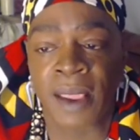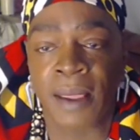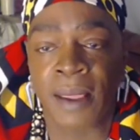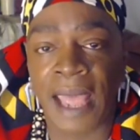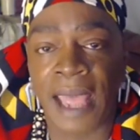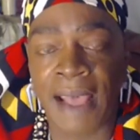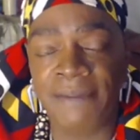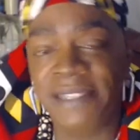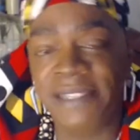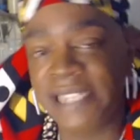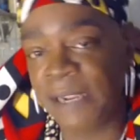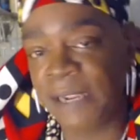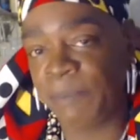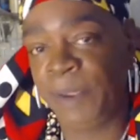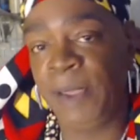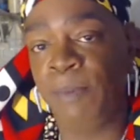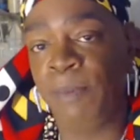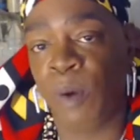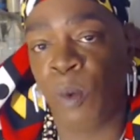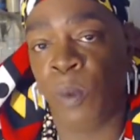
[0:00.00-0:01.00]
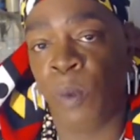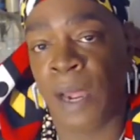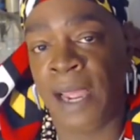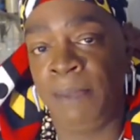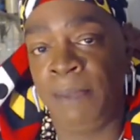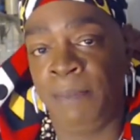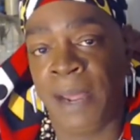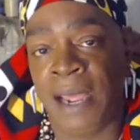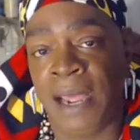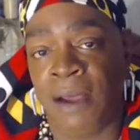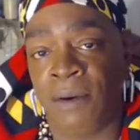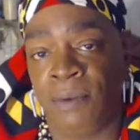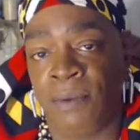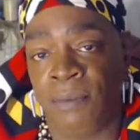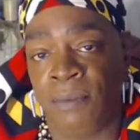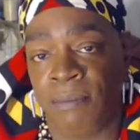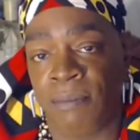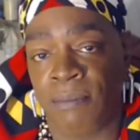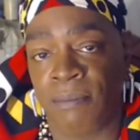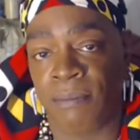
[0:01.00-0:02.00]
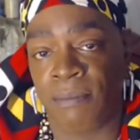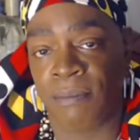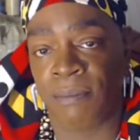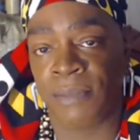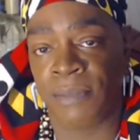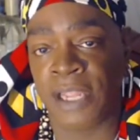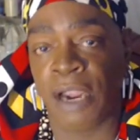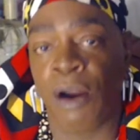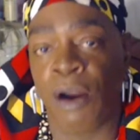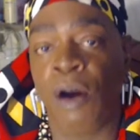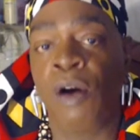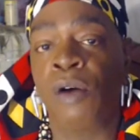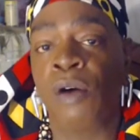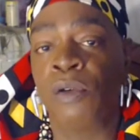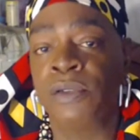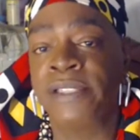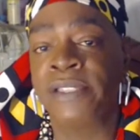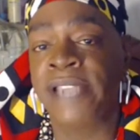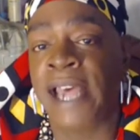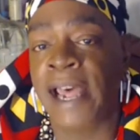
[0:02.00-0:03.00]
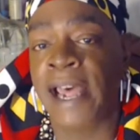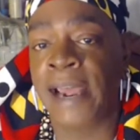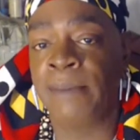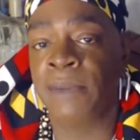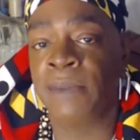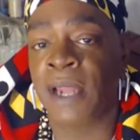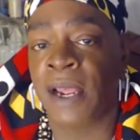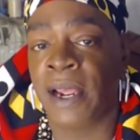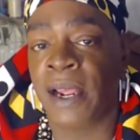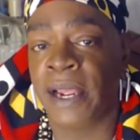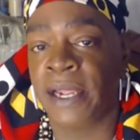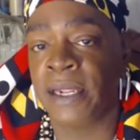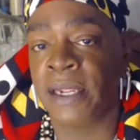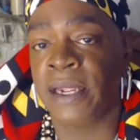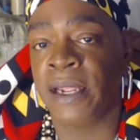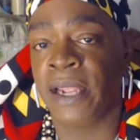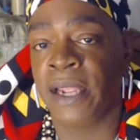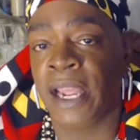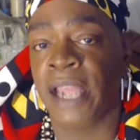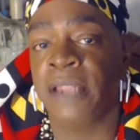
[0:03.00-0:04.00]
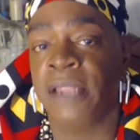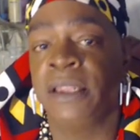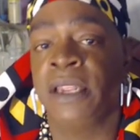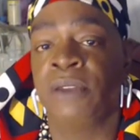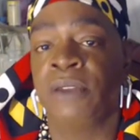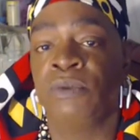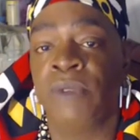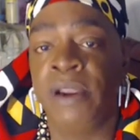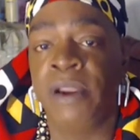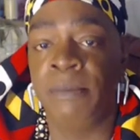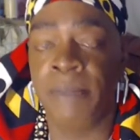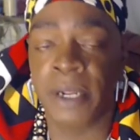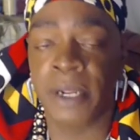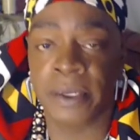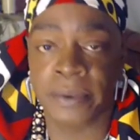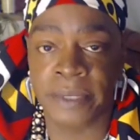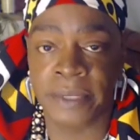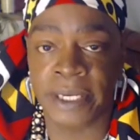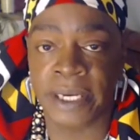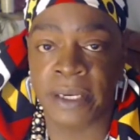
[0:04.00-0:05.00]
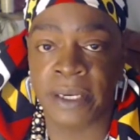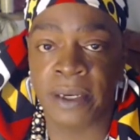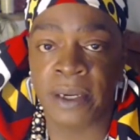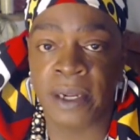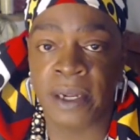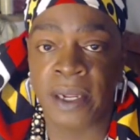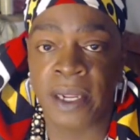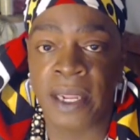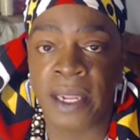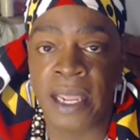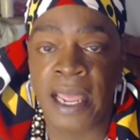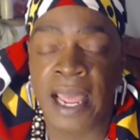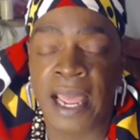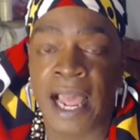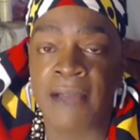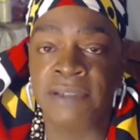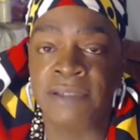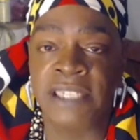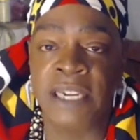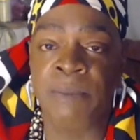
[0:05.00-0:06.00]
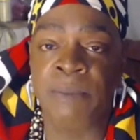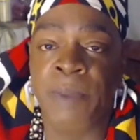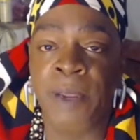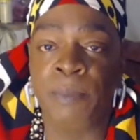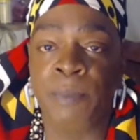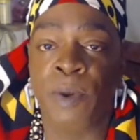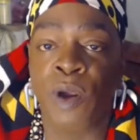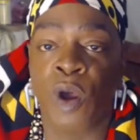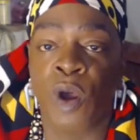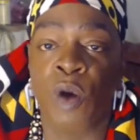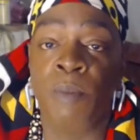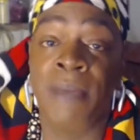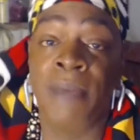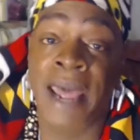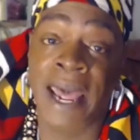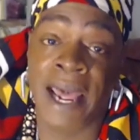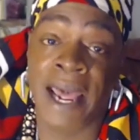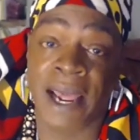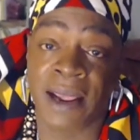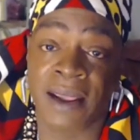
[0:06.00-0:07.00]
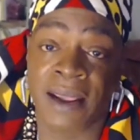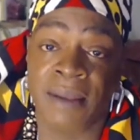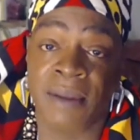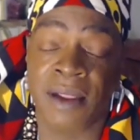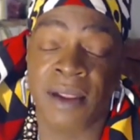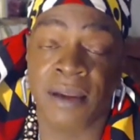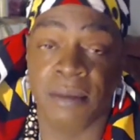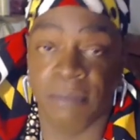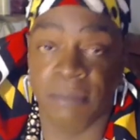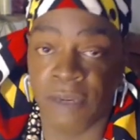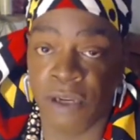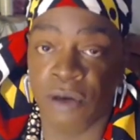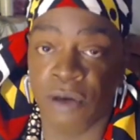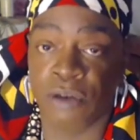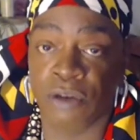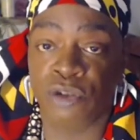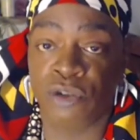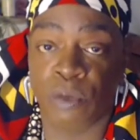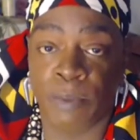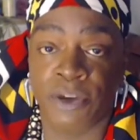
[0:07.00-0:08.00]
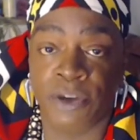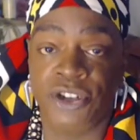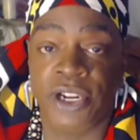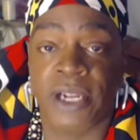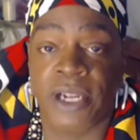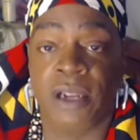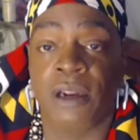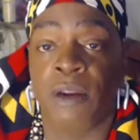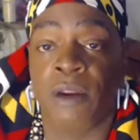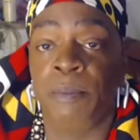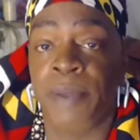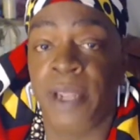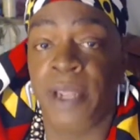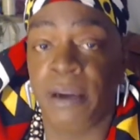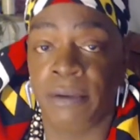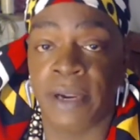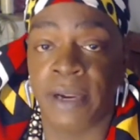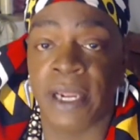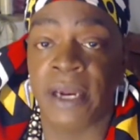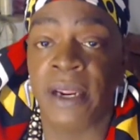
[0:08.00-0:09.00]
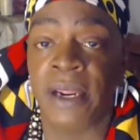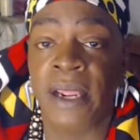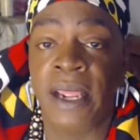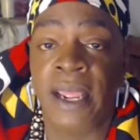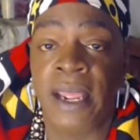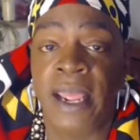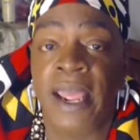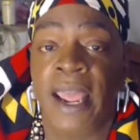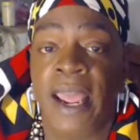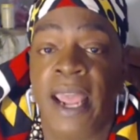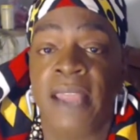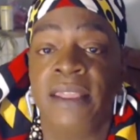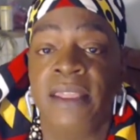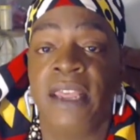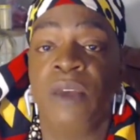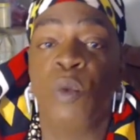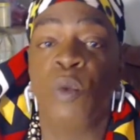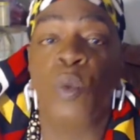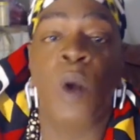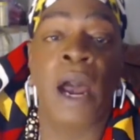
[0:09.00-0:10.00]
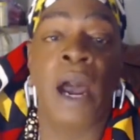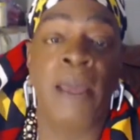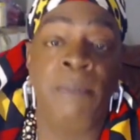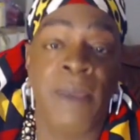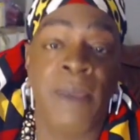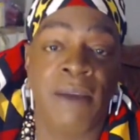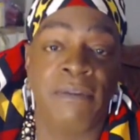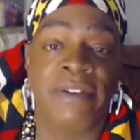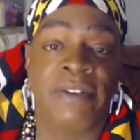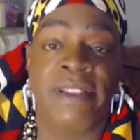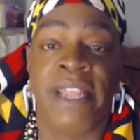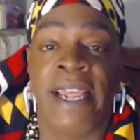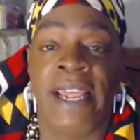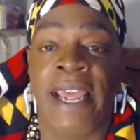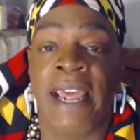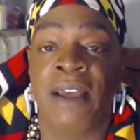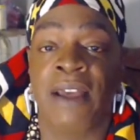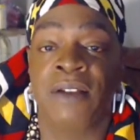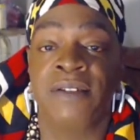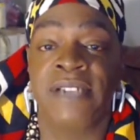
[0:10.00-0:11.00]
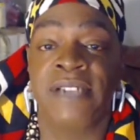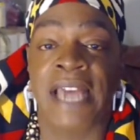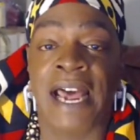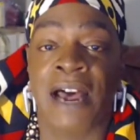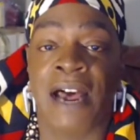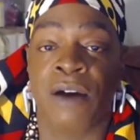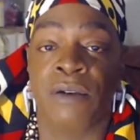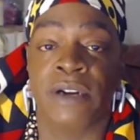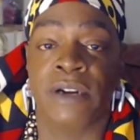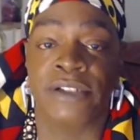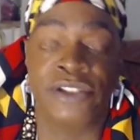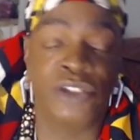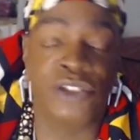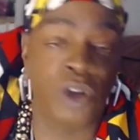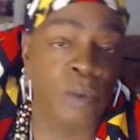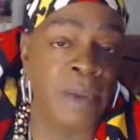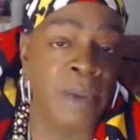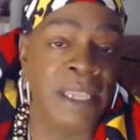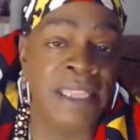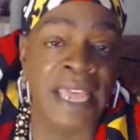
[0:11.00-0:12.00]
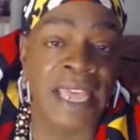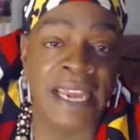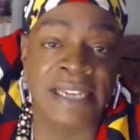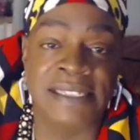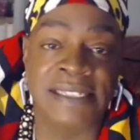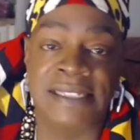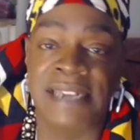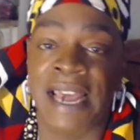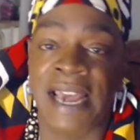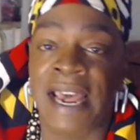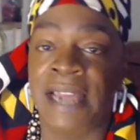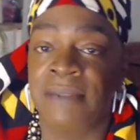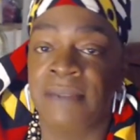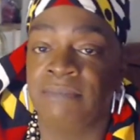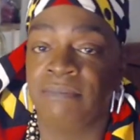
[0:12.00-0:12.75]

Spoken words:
I've seen people wipe out their whole timeline and then rebuild it. I've seen people go back, you know, to a particular period and then wipe everything else out, assuming that it's not